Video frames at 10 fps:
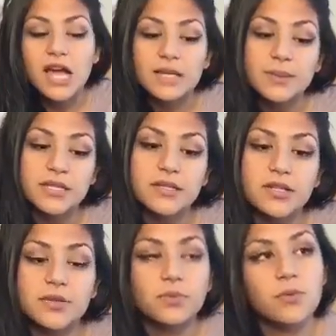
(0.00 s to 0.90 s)
She asked my
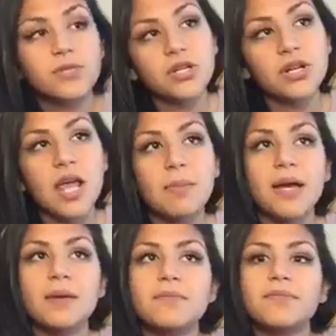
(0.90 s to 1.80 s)
sister, what was your name?
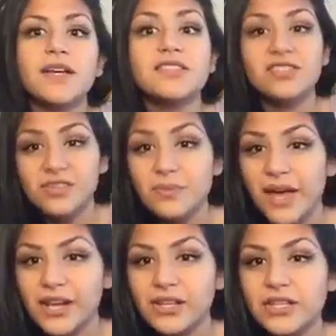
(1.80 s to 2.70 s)
My sister
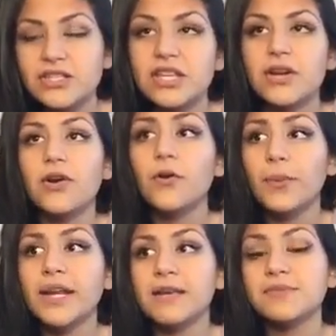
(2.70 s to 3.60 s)
Madeline said, oh,
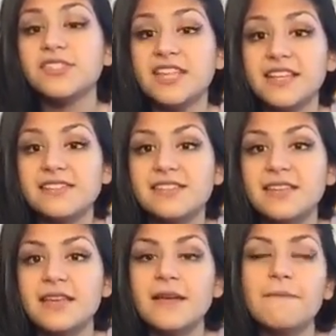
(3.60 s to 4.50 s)
my name's
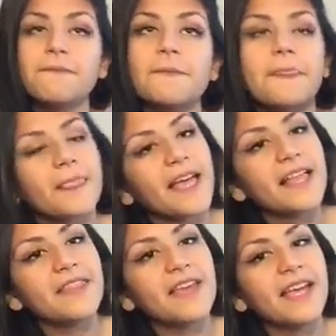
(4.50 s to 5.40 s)
Stacy.
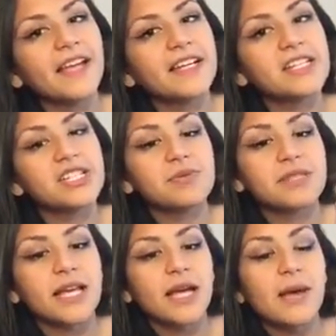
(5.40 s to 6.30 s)
And then she
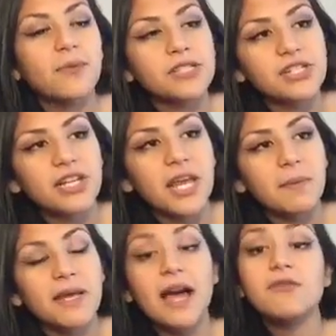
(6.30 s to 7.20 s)
was like, and what's your
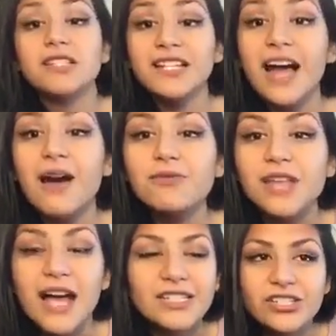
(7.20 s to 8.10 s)
name? And
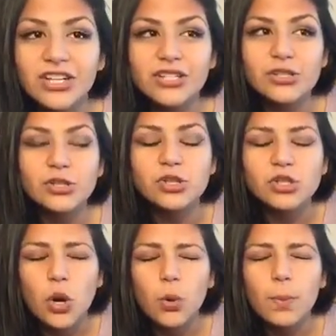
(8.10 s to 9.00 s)
I started
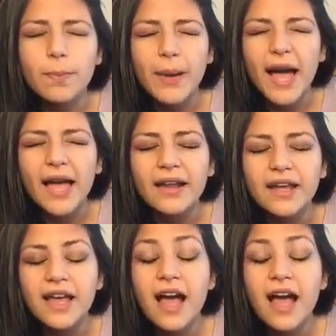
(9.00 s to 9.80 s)
so bad.